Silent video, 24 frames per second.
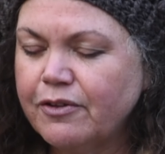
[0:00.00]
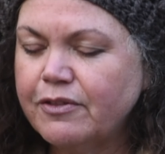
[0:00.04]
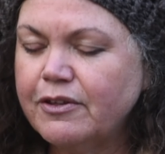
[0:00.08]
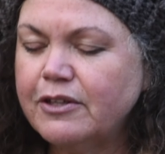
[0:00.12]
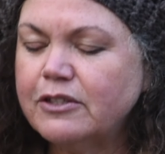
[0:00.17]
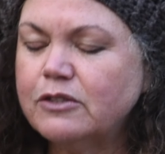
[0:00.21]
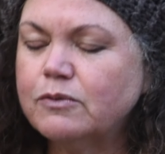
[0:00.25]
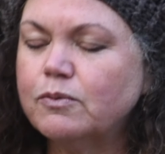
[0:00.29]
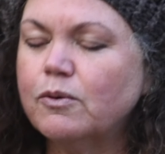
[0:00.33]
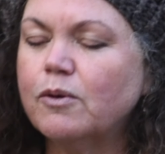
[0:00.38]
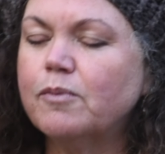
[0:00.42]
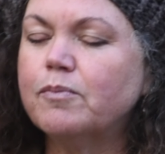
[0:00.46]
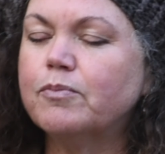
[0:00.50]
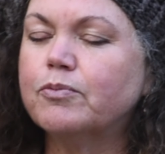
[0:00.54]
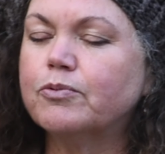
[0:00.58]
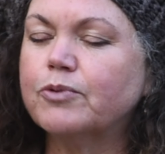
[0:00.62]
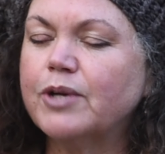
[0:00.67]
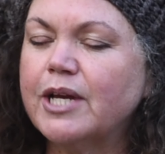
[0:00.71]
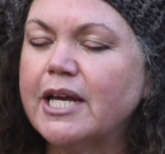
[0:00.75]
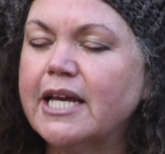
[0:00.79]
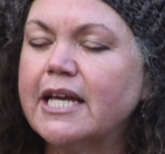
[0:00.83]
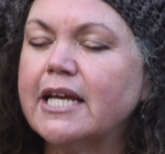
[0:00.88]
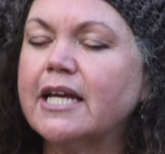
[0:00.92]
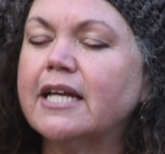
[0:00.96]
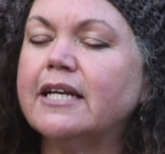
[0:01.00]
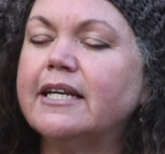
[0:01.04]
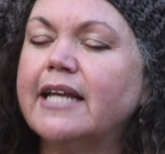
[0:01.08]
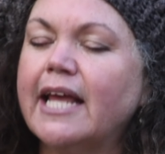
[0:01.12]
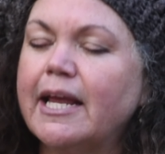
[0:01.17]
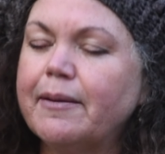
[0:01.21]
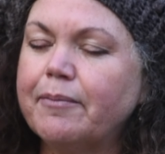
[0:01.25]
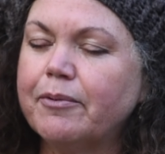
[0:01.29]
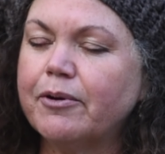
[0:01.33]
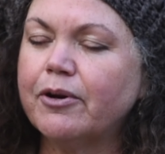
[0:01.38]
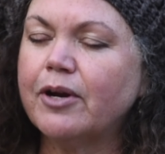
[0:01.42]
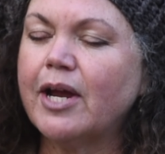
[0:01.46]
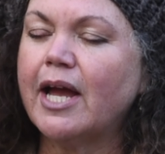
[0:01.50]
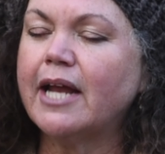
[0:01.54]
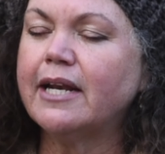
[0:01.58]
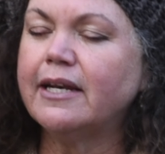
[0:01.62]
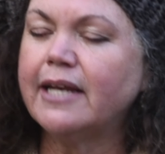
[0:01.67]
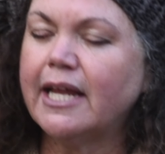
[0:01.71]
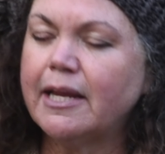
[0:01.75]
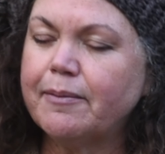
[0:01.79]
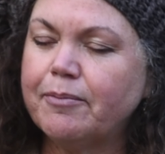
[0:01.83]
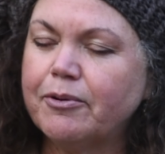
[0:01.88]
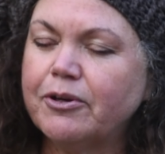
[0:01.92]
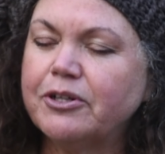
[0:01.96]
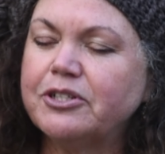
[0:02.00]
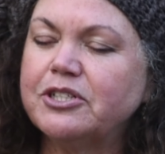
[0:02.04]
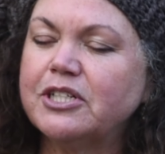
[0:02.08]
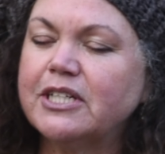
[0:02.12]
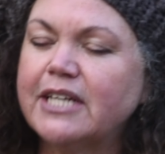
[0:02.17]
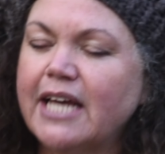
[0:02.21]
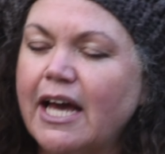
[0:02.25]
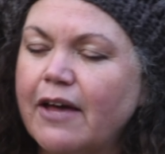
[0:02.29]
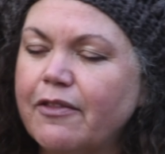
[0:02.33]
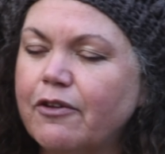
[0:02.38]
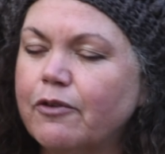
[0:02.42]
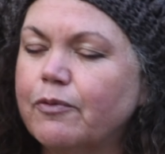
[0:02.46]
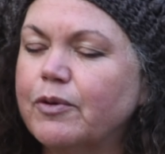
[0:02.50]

This will bring neighbor and neighbor together,